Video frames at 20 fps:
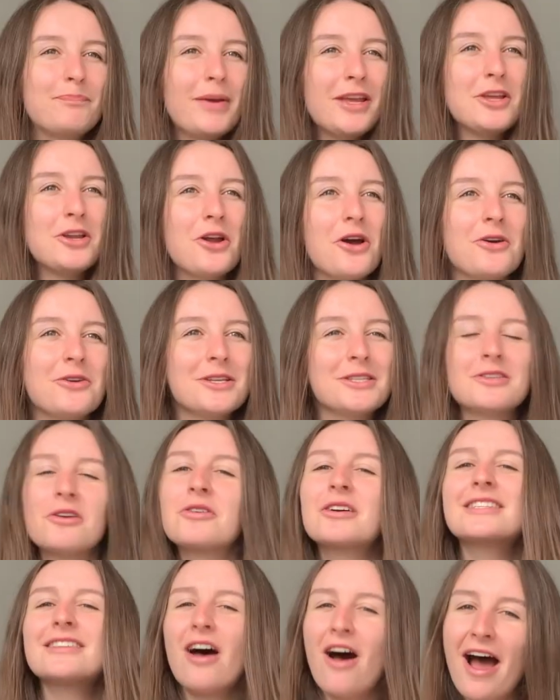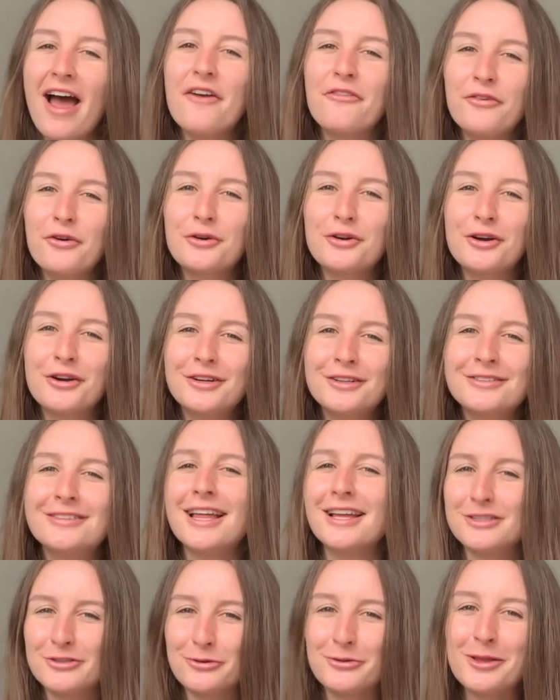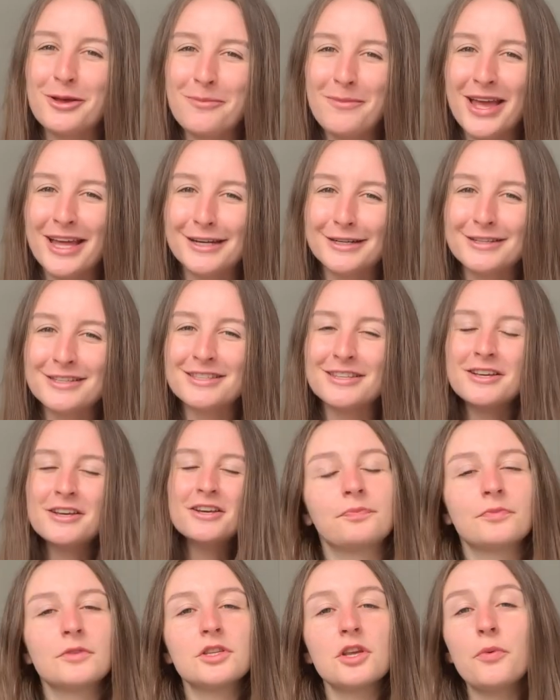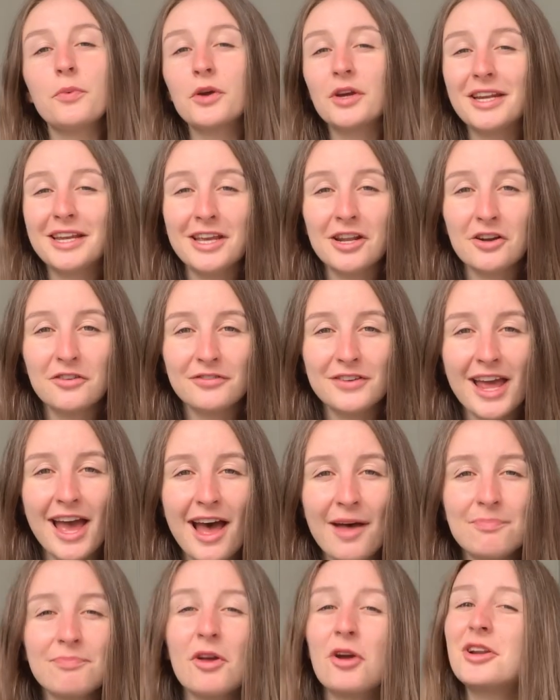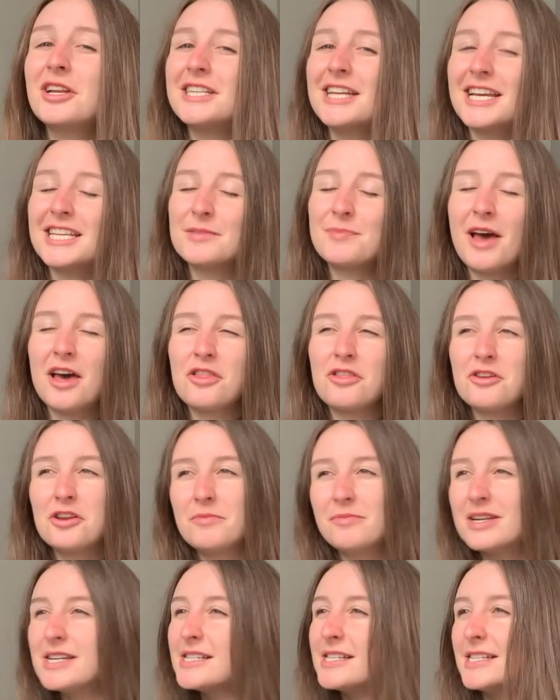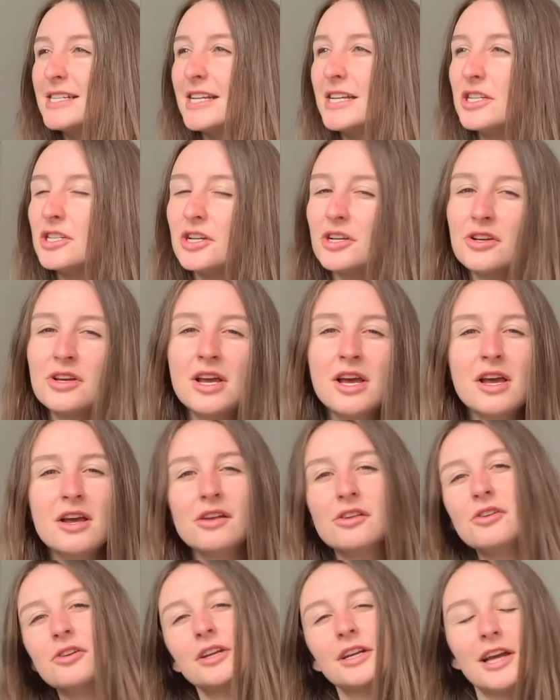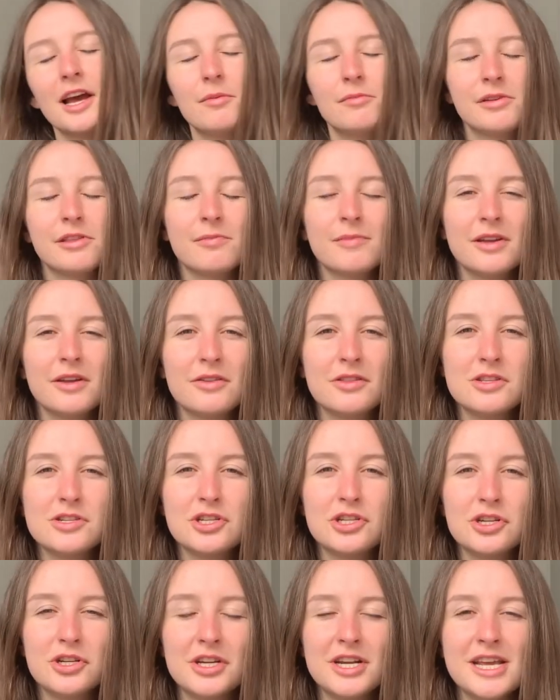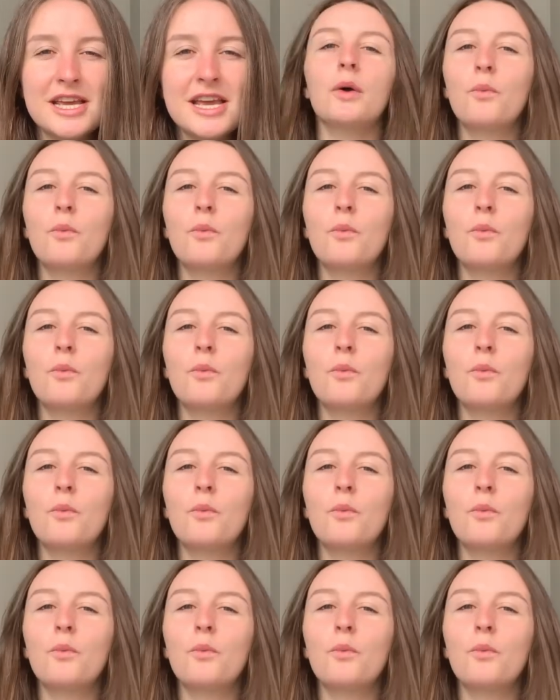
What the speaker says: But you know, as long as I feel good, that's all that matters. So we're gonna head off now. Only takes about 30 minutes to get to. You're gonna come with me on the journey.